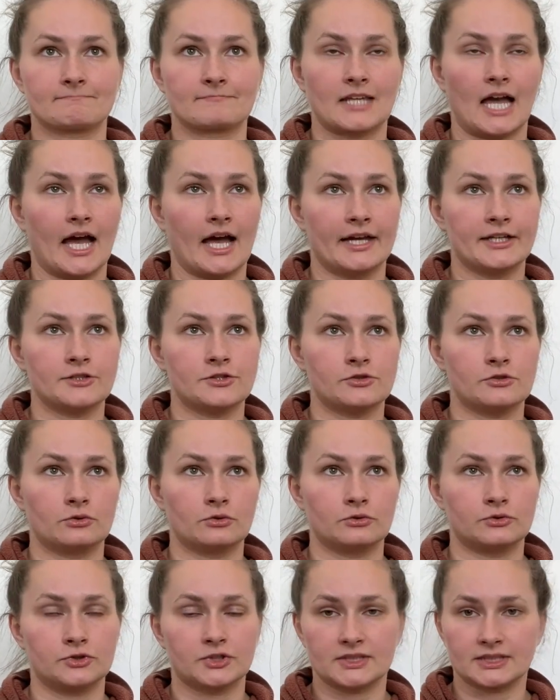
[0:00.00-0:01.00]
I do
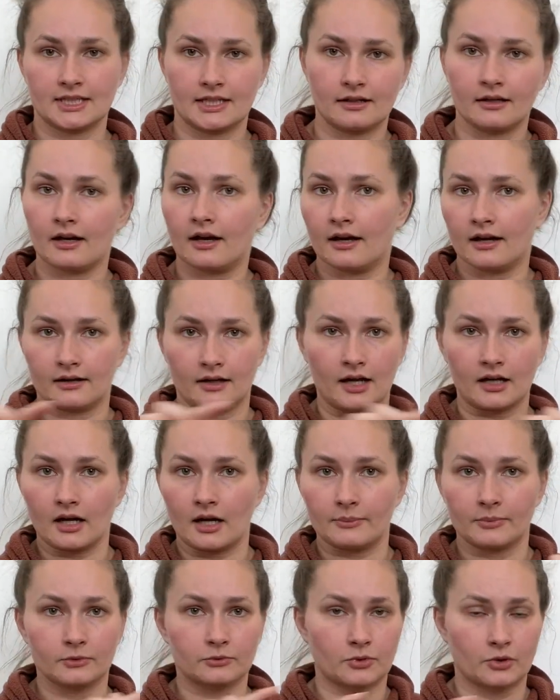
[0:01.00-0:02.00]
just like a
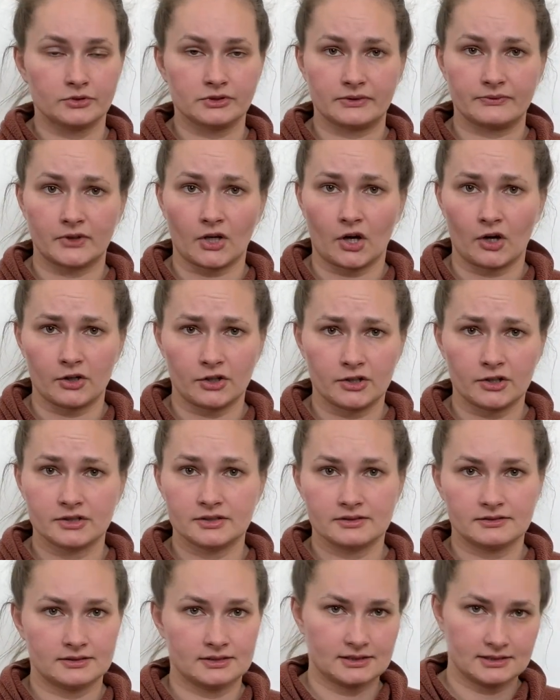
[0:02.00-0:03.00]
couple rows of garter
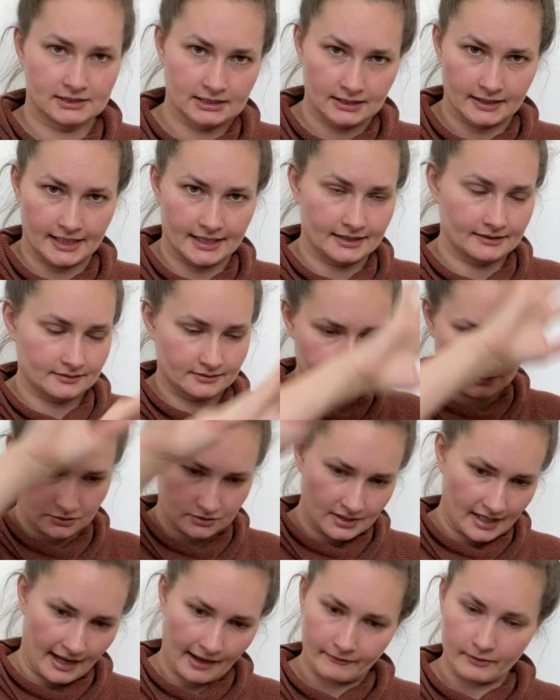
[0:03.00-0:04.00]
to like
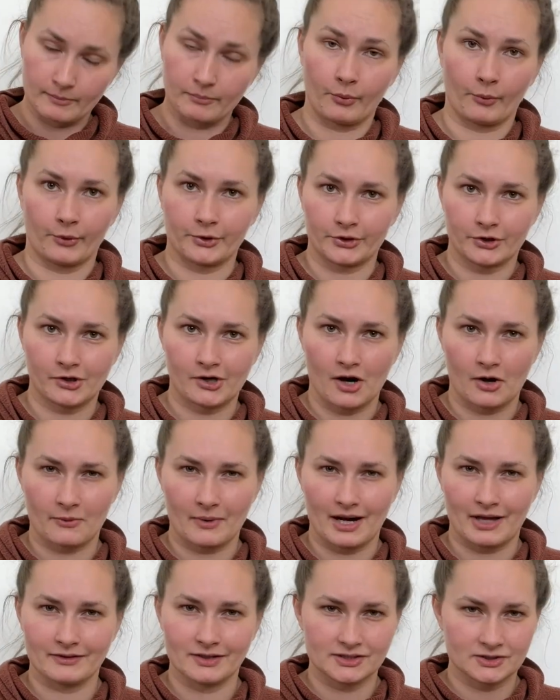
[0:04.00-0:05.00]
have a border
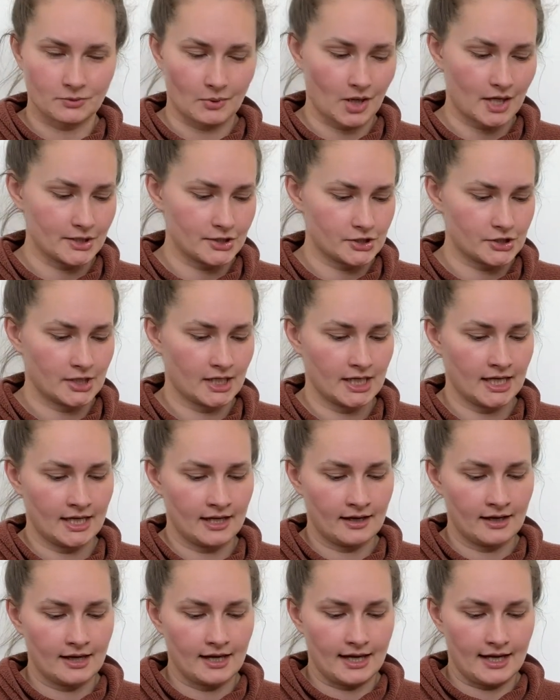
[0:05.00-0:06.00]
around the swatch.
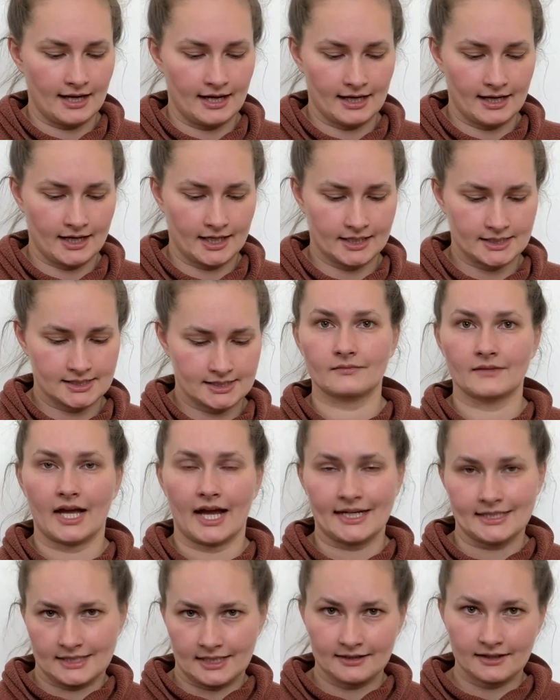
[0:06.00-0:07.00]
And I
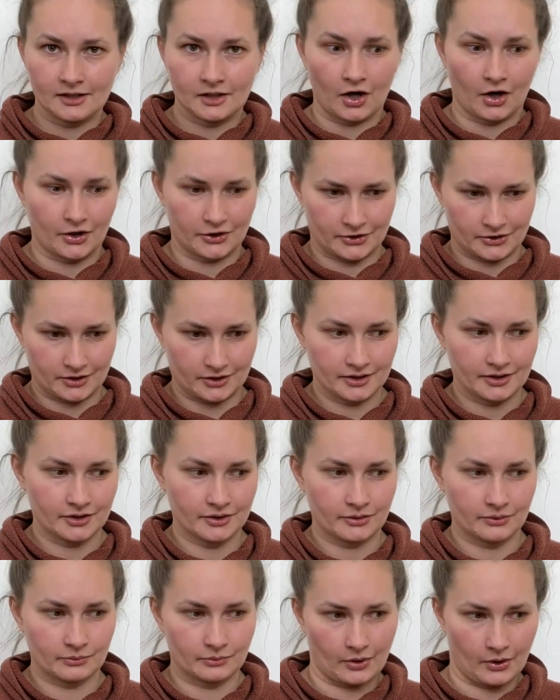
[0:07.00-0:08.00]
did the garter
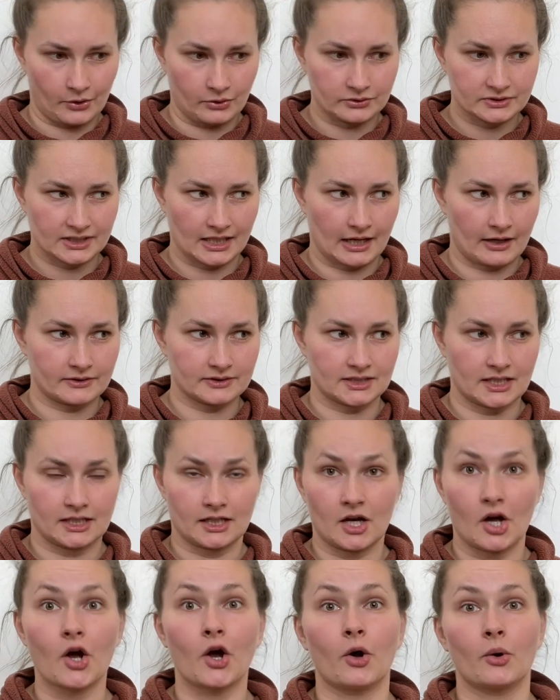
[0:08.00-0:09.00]
rows and I was like,
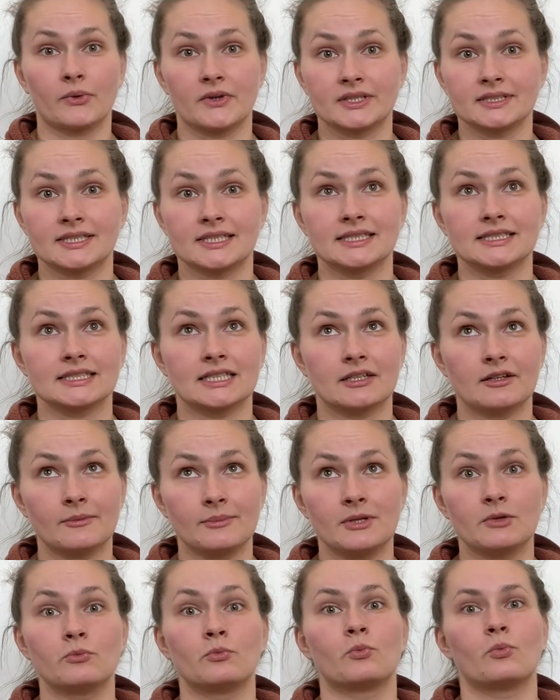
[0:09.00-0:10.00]
oh, this is going to
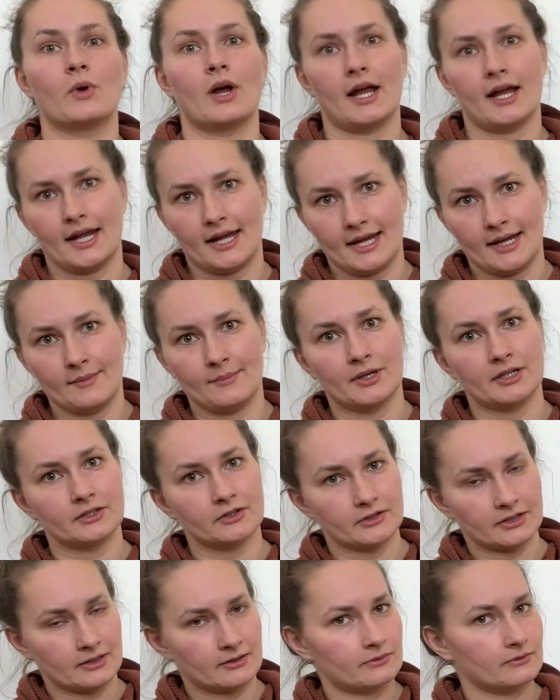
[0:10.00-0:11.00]
be way bigger
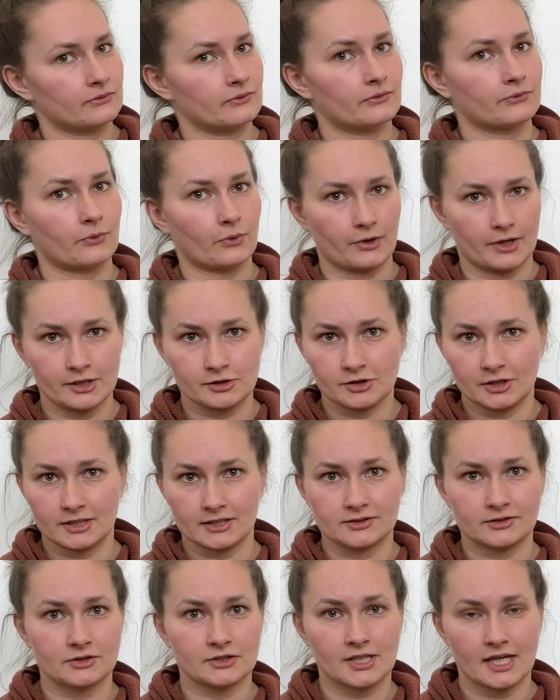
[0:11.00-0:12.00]
than 4 inches
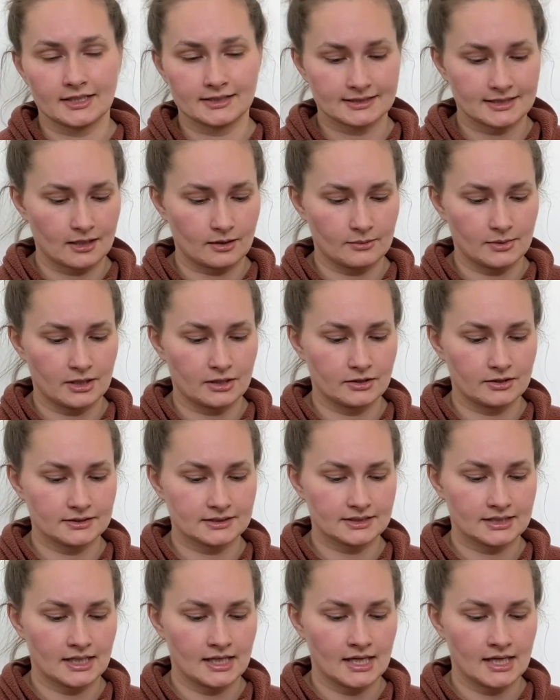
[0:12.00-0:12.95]
or 10 centimeters.